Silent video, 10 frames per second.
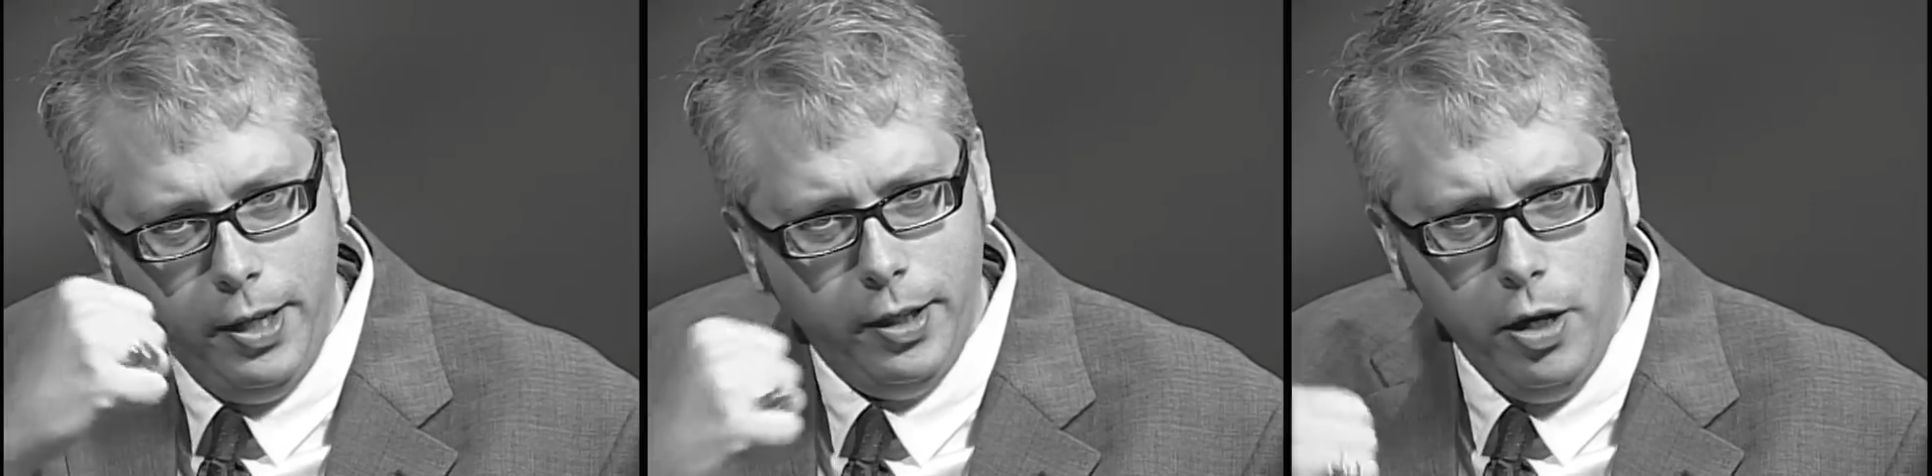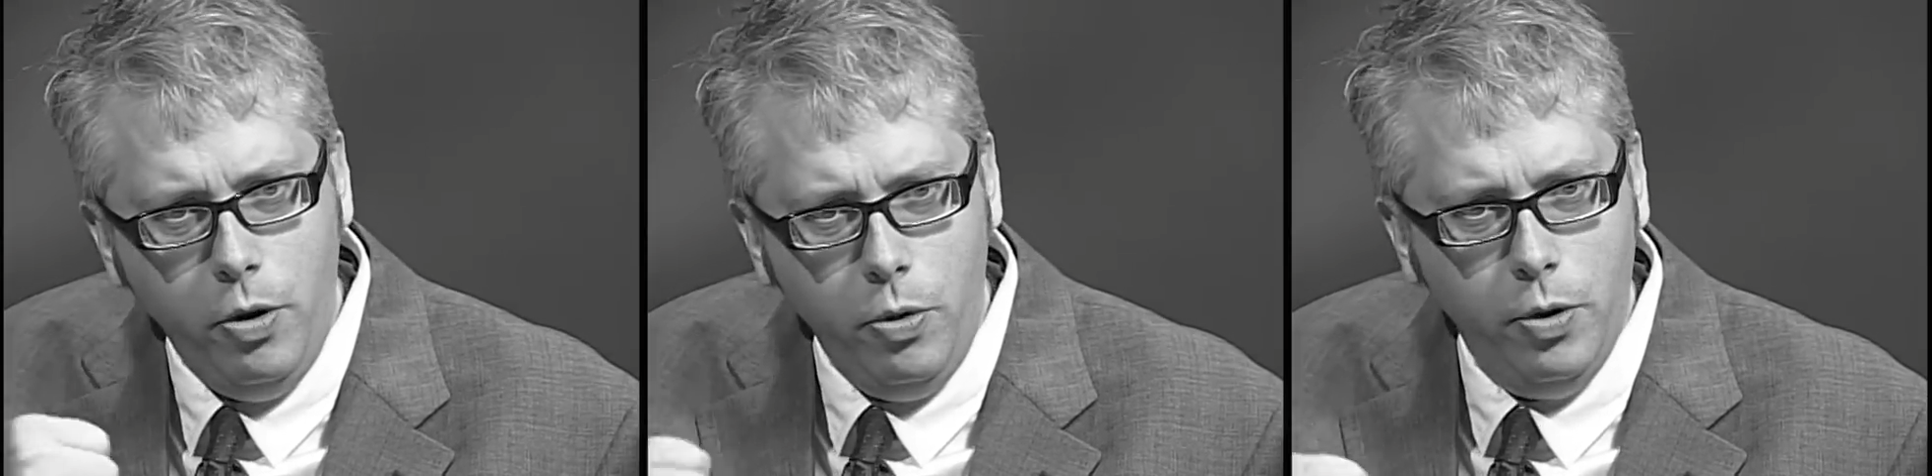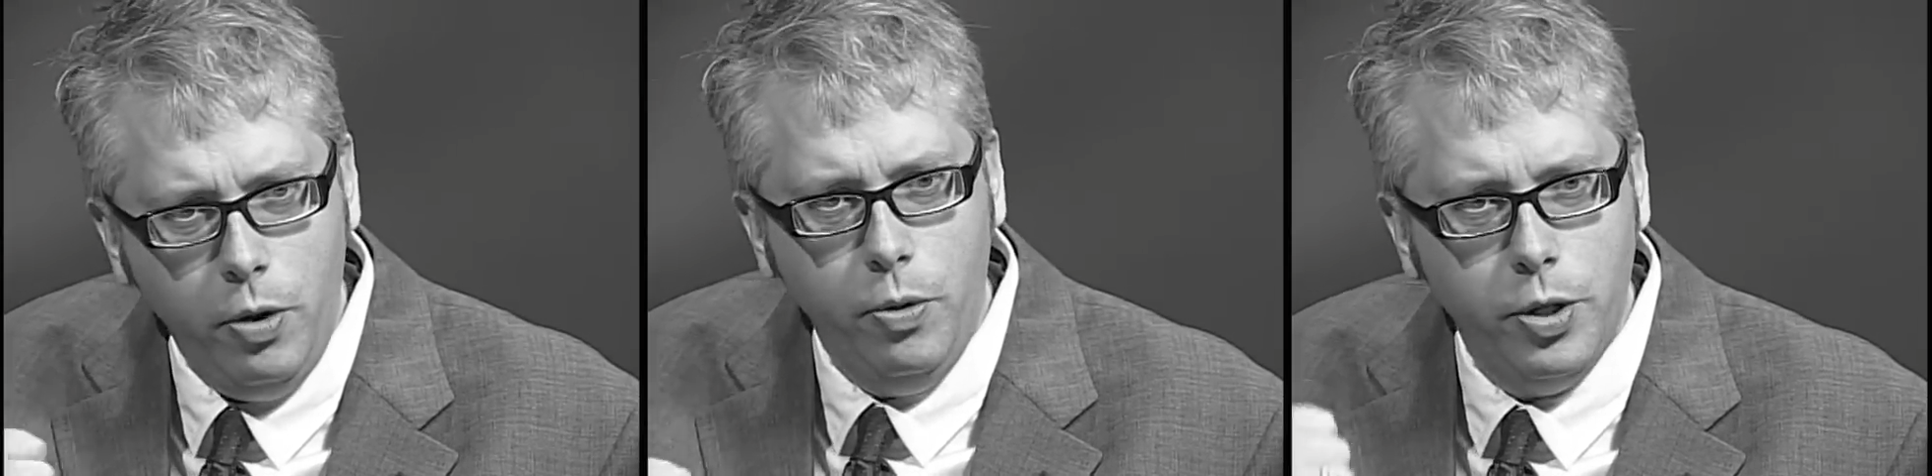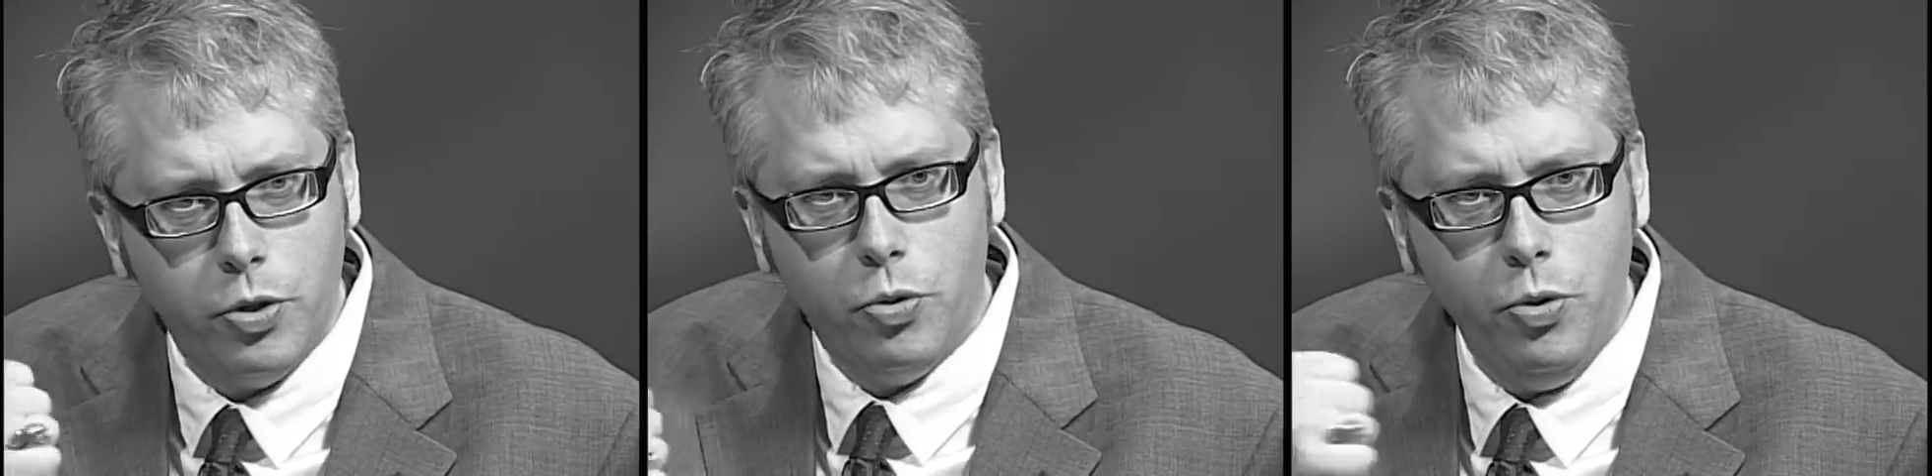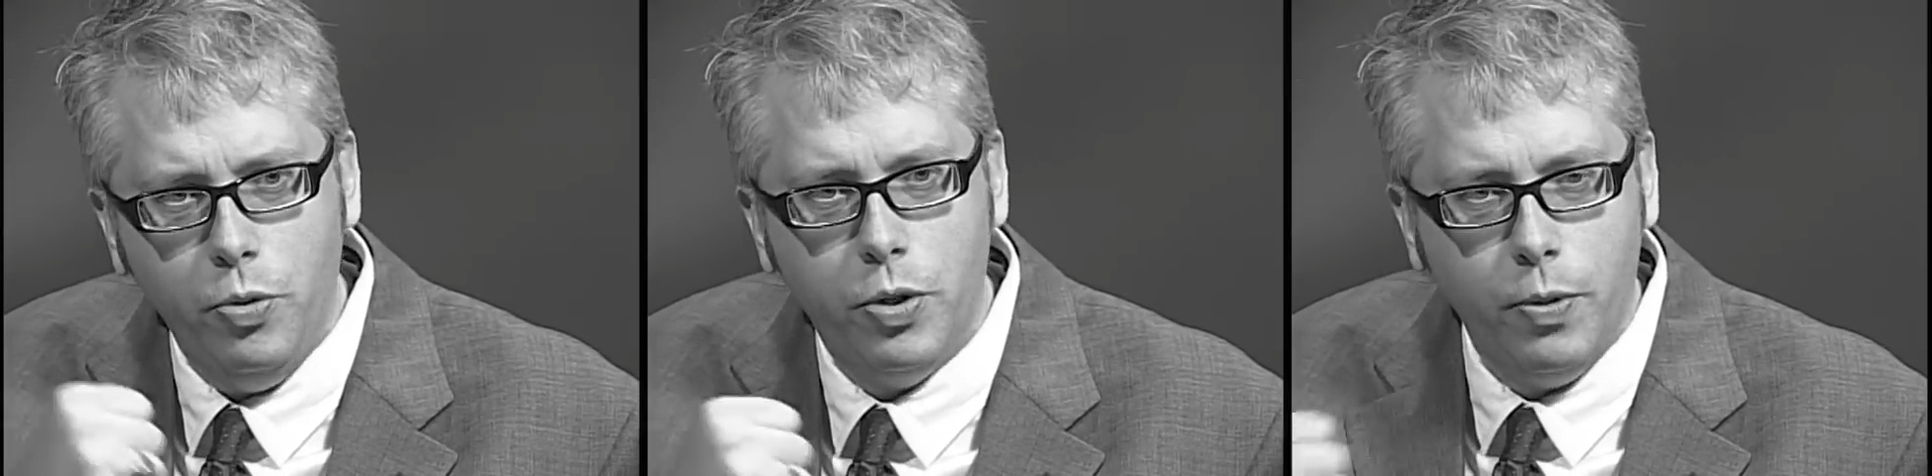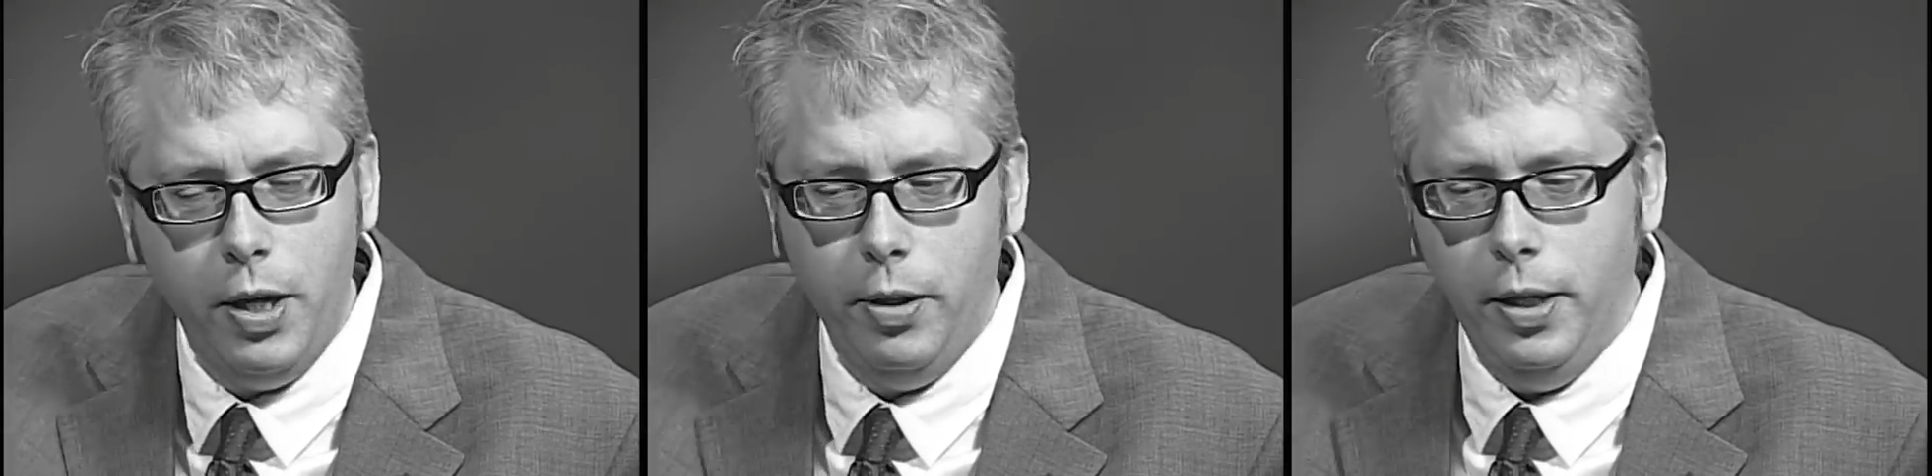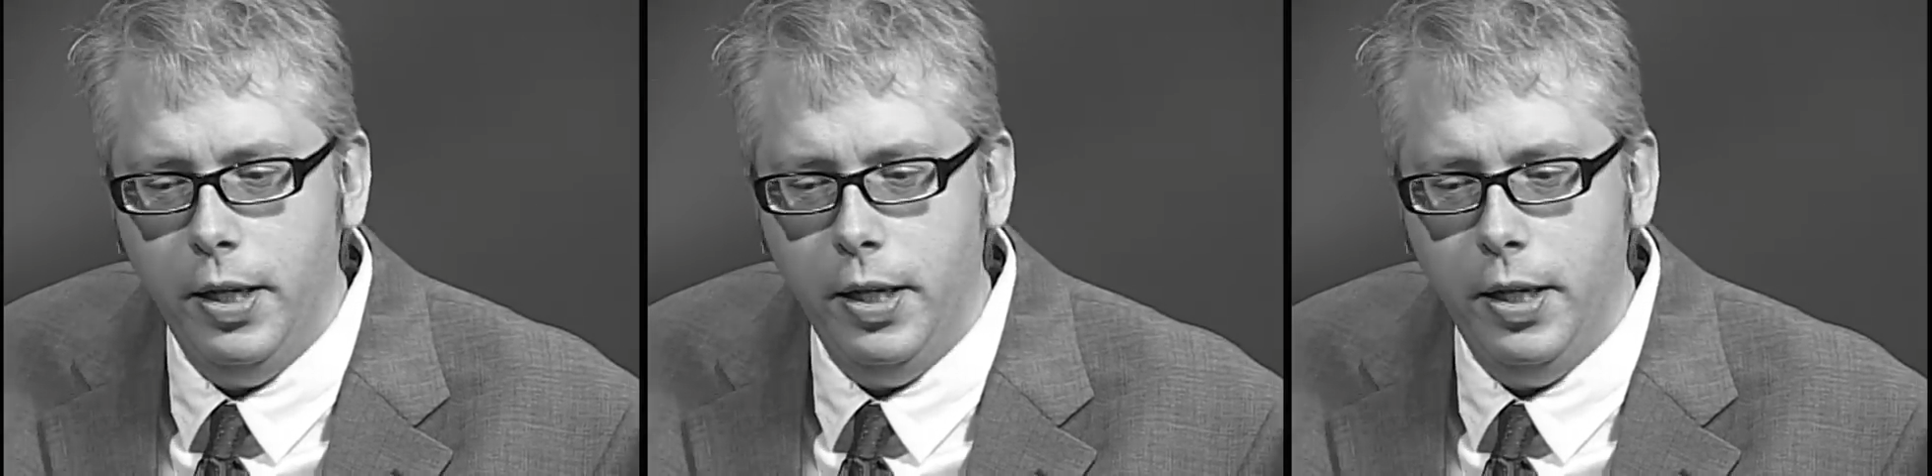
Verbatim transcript: no, no, it's true, it's real.